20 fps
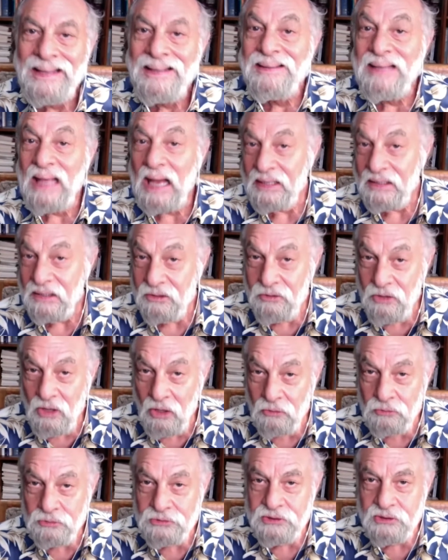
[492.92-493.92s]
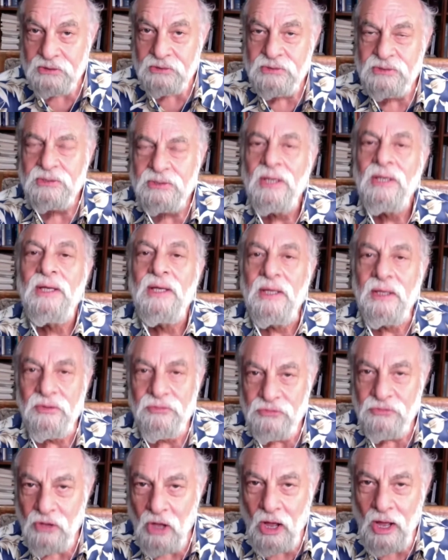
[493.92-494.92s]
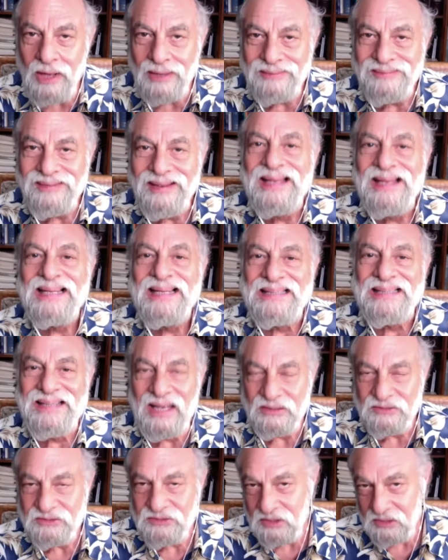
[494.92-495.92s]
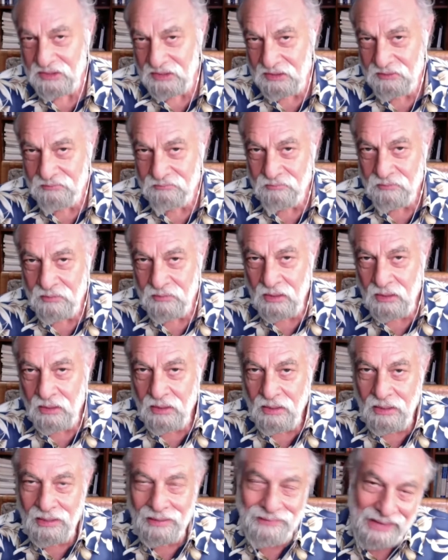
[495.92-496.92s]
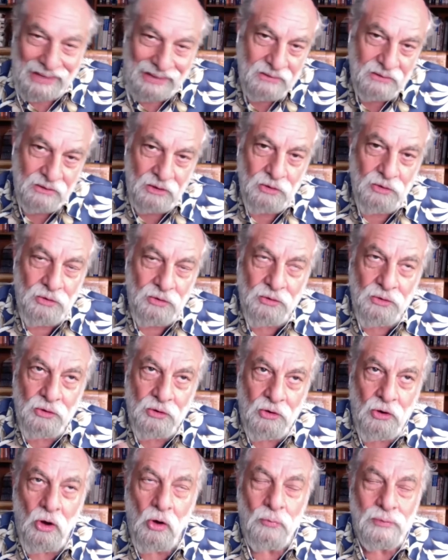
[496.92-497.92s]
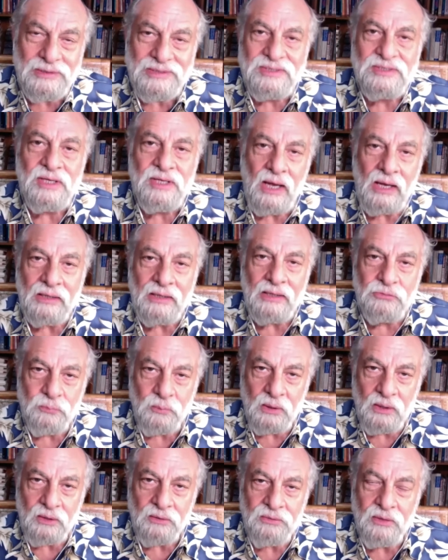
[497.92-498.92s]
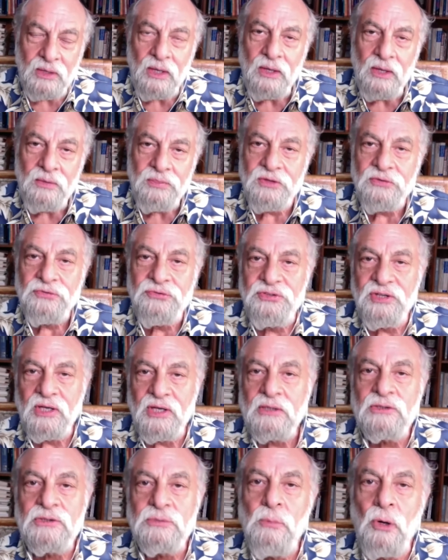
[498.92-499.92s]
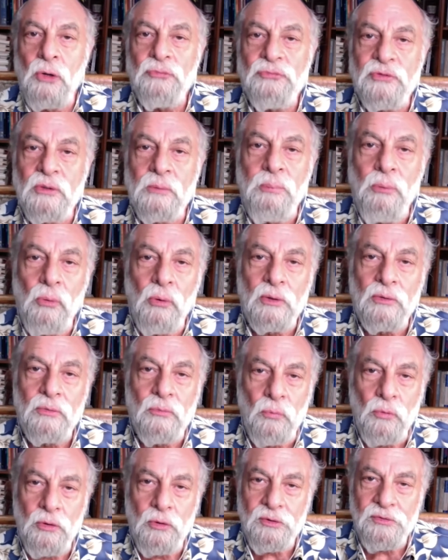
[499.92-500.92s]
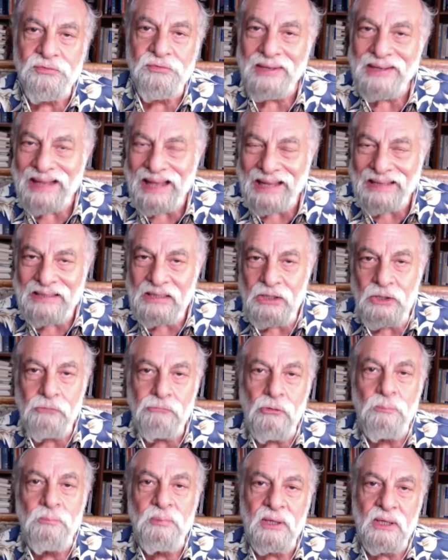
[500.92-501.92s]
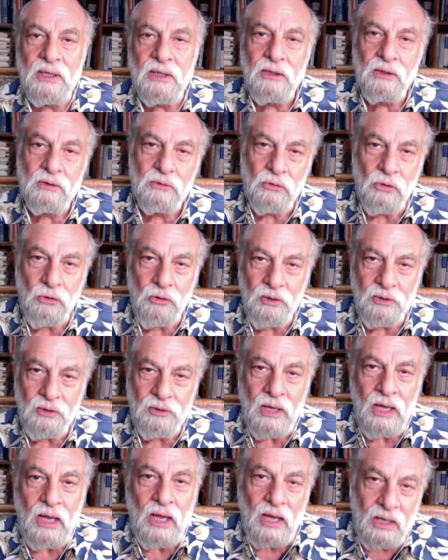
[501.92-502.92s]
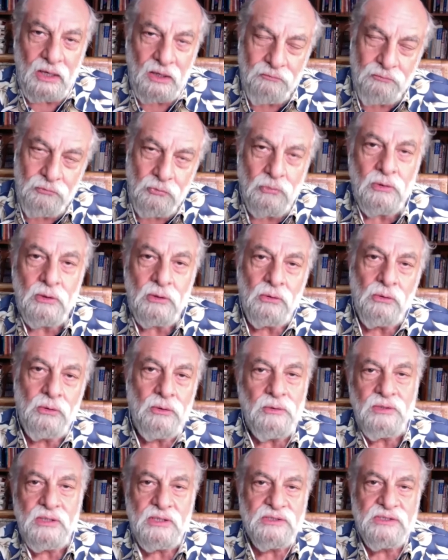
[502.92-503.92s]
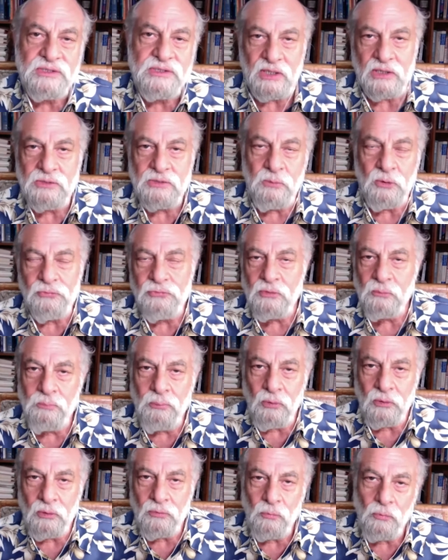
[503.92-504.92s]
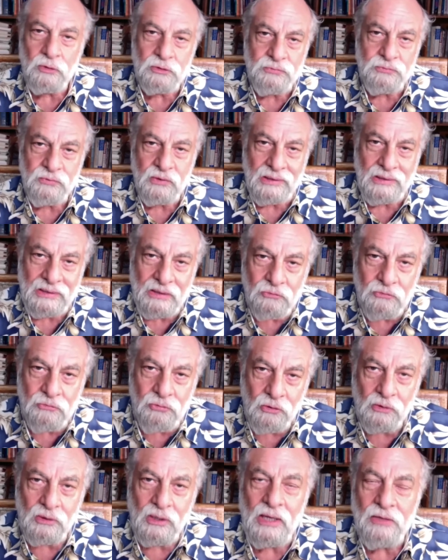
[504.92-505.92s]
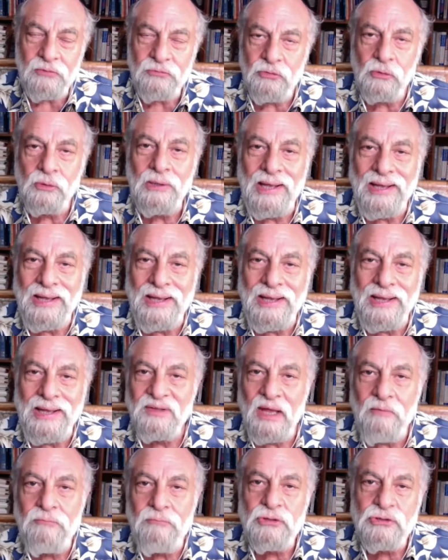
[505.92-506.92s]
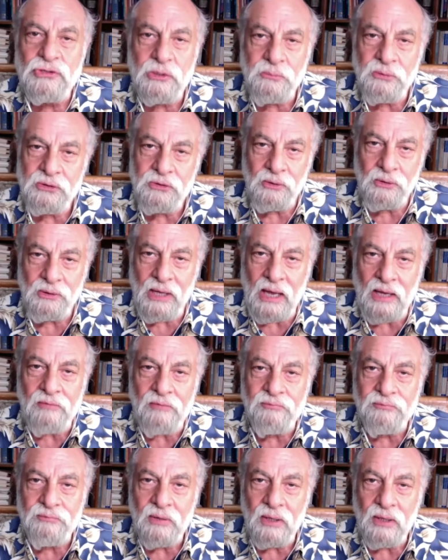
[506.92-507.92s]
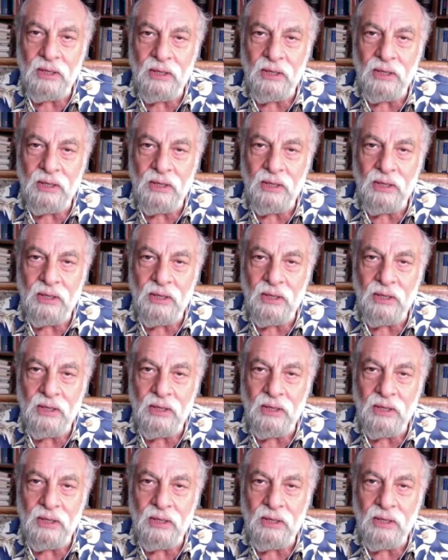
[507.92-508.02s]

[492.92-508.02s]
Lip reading: Diagnosis is not destiny. And that coincides with the 6 most important words that any human being can learn. And if you can learn these 6 most important words, if you can internalize, utilize, and leverage them in your life,